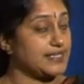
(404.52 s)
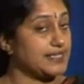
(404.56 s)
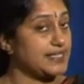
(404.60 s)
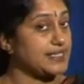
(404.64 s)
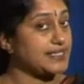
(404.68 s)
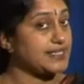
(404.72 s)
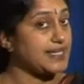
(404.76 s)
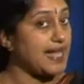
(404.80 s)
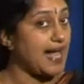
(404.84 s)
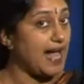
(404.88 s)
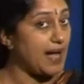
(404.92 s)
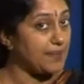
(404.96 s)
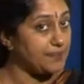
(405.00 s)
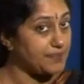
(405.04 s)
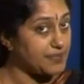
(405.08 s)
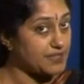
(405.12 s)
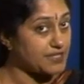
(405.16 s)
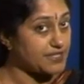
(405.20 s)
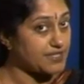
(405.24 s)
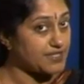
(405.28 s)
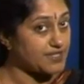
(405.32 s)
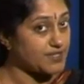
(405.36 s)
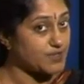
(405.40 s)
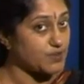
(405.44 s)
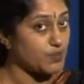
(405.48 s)
This
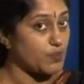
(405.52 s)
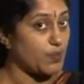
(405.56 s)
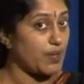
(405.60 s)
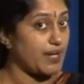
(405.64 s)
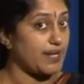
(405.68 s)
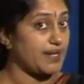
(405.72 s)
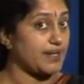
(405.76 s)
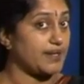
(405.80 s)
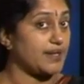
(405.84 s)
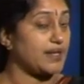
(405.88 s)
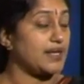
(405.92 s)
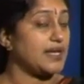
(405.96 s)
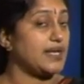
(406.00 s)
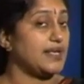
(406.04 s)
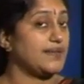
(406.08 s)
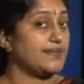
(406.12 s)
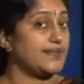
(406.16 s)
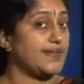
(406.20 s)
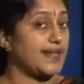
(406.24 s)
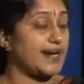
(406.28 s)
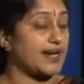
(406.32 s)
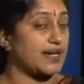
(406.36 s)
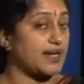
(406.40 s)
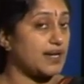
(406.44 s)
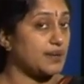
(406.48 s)
happens when
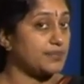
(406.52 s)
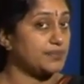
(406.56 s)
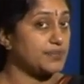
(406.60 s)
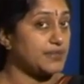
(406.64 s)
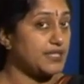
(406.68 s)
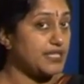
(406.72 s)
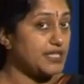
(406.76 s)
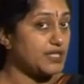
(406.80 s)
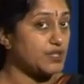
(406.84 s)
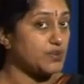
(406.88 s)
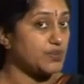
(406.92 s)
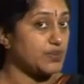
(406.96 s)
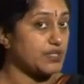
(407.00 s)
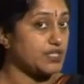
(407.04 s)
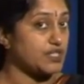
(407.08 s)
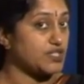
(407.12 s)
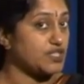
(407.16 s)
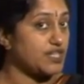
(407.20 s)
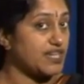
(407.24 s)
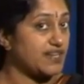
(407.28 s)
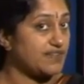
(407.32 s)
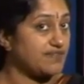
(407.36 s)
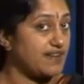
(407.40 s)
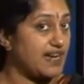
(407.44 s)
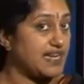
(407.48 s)
there are companies which
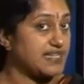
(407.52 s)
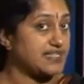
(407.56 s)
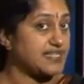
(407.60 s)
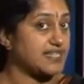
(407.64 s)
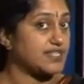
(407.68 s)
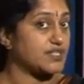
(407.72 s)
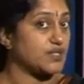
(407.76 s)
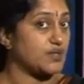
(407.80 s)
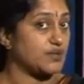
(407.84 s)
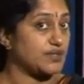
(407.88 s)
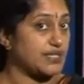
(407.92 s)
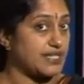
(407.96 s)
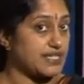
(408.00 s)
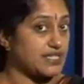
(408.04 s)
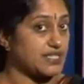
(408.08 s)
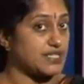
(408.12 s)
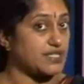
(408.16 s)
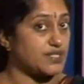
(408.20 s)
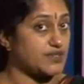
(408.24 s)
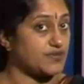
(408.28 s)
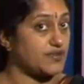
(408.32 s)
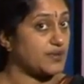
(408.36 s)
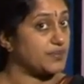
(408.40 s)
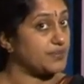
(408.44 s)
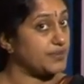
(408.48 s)
take 5-6
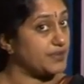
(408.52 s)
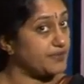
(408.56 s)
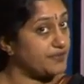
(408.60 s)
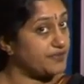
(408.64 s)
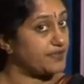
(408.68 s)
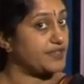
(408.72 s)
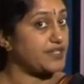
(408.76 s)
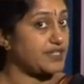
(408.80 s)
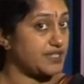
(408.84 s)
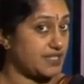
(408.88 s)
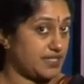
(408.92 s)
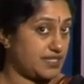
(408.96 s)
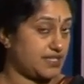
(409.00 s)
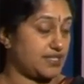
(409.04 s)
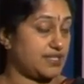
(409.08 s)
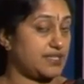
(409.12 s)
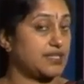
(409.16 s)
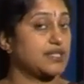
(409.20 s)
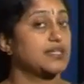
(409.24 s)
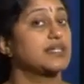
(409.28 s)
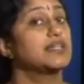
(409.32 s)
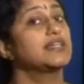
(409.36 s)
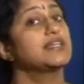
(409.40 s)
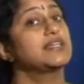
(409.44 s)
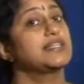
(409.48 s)
quotations from different
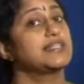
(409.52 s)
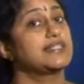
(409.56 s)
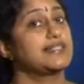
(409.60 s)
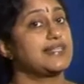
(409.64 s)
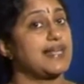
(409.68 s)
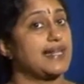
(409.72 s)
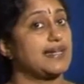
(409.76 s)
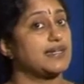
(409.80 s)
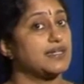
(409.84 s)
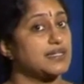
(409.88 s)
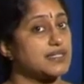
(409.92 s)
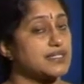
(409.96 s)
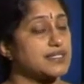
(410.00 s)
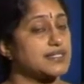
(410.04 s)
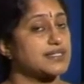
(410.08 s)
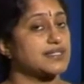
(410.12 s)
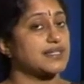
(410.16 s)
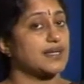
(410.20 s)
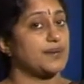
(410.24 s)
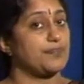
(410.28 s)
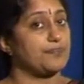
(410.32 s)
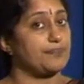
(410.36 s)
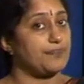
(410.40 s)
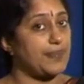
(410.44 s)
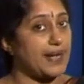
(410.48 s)
sellers,
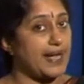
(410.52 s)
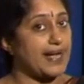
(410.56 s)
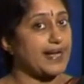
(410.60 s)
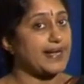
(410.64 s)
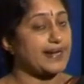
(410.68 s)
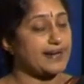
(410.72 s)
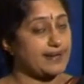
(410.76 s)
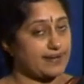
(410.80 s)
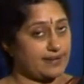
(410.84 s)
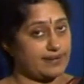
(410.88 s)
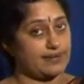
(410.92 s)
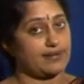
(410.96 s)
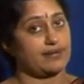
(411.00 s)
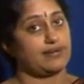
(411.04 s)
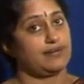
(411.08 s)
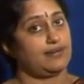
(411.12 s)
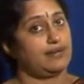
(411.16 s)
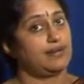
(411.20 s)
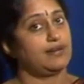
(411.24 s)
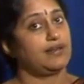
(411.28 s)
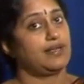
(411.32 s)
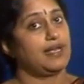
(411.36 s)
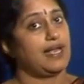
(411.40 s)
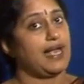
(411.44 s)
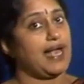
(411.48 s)
compare
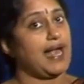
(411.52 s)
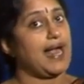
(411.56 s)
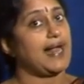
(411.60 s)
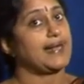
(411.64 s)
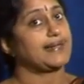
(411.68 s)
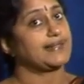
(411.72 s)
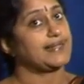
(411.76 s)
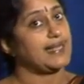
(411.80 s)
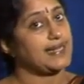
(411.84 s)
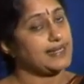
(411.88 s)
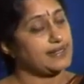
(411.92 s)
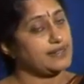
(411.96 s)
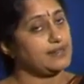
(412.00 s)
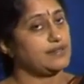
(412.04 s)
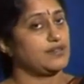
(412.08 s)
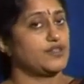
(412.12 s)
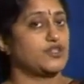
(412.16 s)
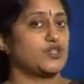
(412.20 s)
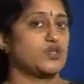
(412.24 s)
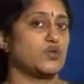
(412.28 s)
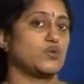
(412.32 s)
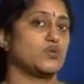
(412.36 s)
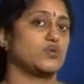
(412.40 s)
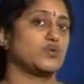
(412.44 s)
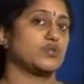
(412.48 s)
and then
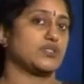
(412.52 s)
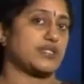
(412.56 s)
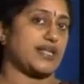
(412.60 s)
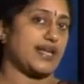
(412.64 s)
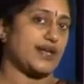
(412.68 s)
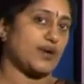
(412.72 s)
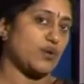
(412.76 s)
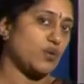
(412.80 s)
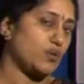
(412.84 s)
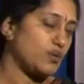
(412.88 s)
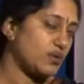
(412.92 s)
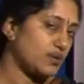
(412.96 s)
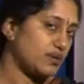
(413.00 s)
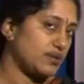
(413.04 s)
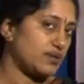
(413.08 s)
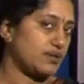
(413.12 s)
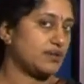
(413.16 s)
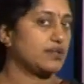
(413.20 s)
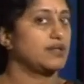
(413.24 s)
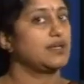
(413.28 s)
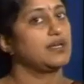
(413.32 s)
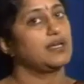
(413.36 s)
choose their own